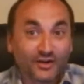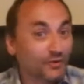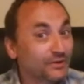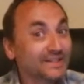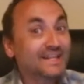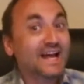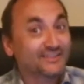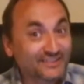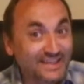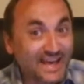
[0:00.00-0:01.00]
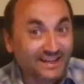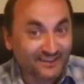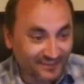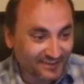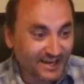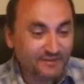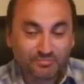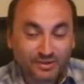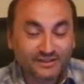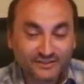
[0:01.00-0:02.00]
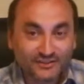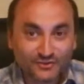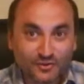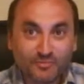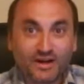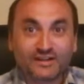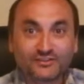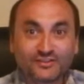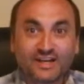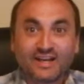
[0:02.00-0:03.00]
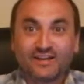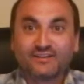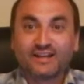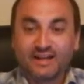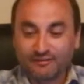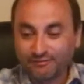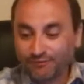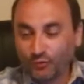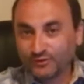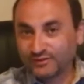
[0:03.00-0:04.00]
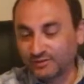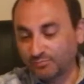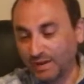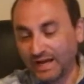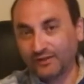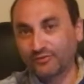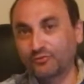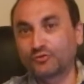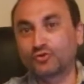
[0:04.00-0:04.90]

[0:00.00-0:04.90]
we didn't actually get it. I had plunged it so much that I had forced it back through the